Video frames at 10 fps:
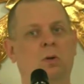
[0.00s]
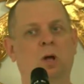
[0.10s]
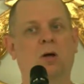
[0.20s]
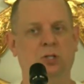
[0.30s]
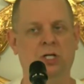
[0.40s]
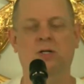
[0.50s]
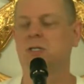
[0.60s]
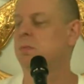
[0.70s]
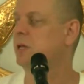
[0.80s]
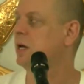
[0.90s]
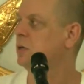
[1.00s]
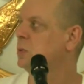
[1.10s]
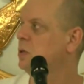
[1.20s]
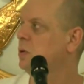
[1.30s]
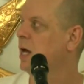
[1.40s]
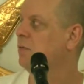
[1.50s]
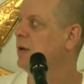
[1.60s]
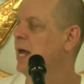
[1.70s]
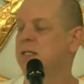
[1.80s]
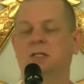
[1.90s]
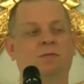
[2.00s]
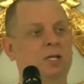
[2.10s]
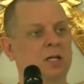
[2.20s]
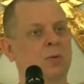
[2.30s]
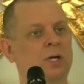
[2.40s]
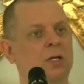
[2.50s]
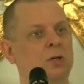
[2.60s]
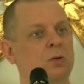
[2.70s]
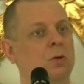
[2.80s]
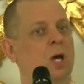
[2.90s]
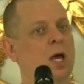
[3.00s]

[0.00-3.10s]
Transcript: I'll share something else with you, kind of an activity that we can do,